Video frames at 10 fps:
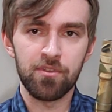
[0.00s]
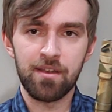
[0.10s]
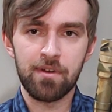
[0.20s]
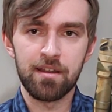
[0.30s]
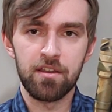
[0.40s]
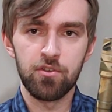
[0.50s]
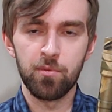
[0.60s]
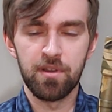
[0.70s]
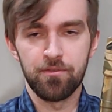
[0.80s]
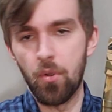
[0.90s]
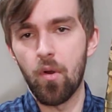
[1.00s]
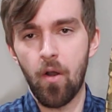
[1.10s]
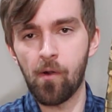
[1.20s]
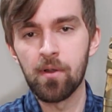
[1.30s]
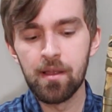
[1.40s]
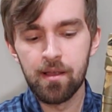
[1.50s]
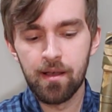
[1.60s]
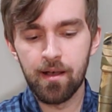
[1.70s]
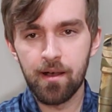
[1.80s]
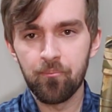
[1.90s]
really ever had to do, but if you are,
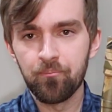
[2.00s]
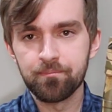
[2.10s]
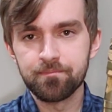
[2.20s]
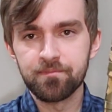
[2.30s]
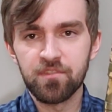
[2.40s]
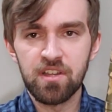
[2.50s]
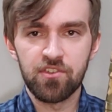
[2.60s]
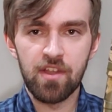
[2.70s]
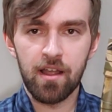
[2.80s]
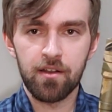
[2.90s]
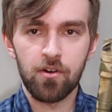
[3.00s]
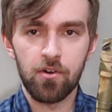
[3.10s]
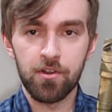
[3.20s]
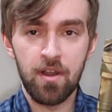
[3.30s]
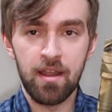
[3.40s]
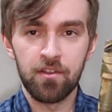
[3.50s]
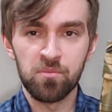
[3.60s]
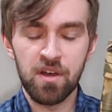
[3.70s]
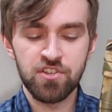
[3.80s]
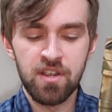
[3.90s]
it's not going to hurt your hand as
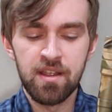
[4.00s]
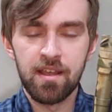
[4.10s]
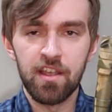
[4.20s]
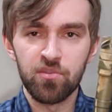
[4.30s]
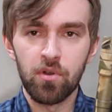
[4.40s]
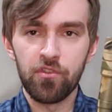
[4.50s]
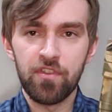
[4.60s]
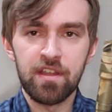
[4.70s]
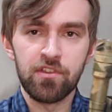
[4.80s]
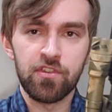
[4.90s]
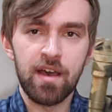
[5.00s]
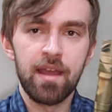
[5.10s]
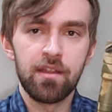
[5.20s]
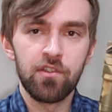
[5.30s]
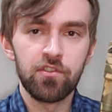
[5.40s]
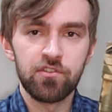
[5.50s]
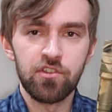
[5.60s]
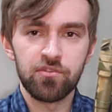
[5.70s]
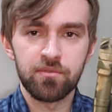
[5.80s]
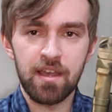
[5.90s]
much. As well as the inside is
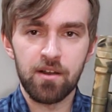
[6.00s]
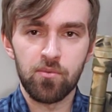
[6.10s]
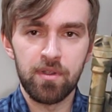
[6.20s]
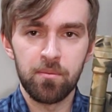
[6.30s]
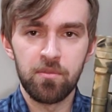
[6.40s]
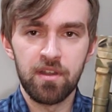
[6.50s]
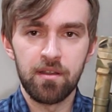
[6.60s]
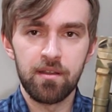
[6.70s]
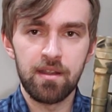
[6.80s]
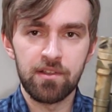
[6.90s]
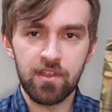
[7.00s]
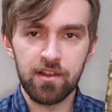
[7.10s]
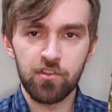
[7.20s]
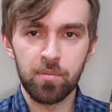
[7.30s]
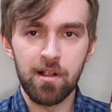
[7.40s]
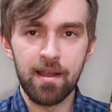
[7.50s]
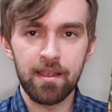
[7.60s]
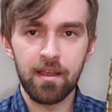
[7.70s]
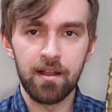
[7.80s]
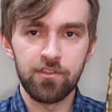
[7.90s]
just kind of ribbed, and it's got a
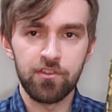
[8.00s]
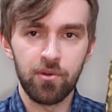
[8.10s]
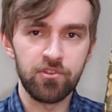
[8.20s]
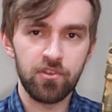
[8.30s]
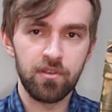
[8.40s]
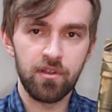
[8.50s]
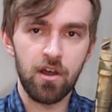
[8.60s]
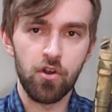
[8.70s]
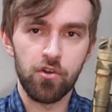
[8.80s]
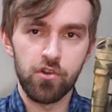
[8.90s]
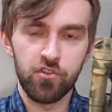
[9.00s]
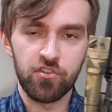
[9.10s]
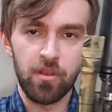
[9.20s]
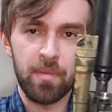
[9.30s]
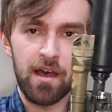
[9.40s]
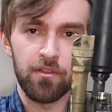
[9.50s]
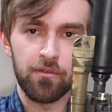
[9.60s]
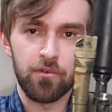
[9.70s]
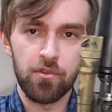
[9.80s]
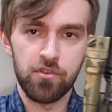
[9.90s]
spline cut, so it's harder to slip out the
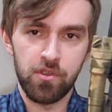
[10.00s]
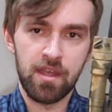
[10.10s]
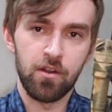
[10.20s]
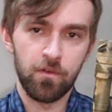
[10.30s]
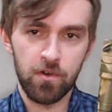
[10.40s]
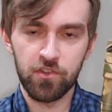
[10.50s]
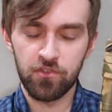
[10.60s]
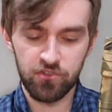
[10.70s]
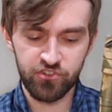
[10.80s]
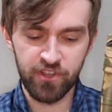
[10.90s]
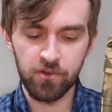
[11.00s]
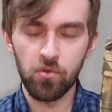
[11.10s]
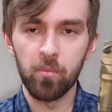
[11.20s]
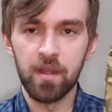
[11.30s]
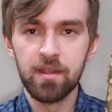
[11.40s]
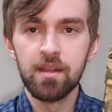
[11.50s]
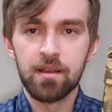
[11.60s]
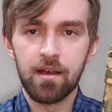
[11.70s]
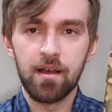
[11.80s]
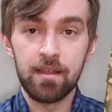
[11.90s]
further you get over. It's subtle, but
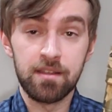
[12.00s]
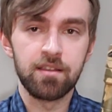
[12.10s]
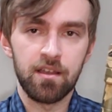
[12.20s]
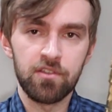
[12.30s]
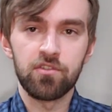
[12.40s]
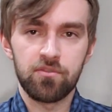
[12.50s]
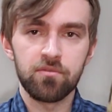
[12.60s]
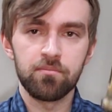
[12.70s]
it does,